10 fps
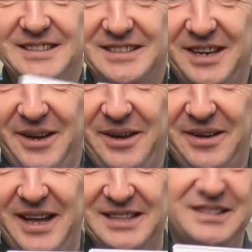
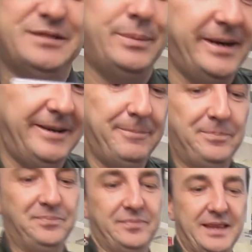So that's sweet.
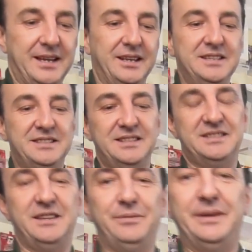At least that's
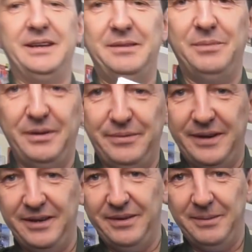something in my
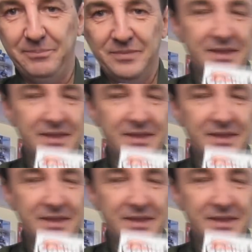favor.